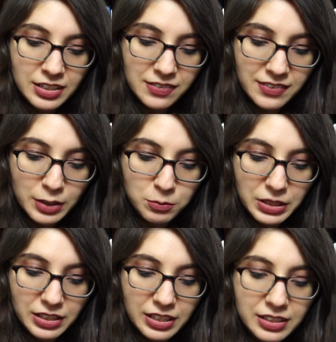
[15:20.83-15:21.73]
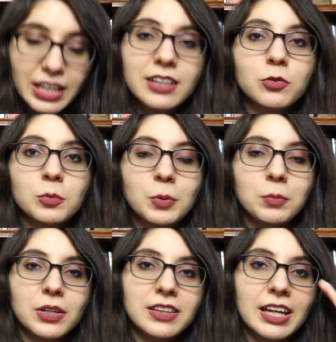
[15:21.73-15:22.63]
instead of being like, that is from a
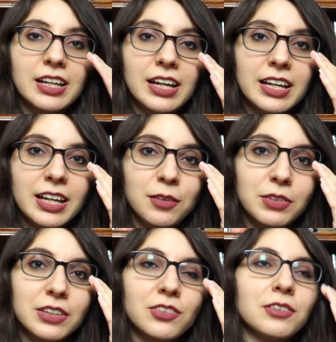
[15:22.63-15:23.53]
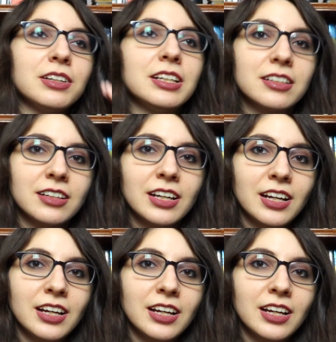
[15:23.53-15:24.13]
book that I have yet to read.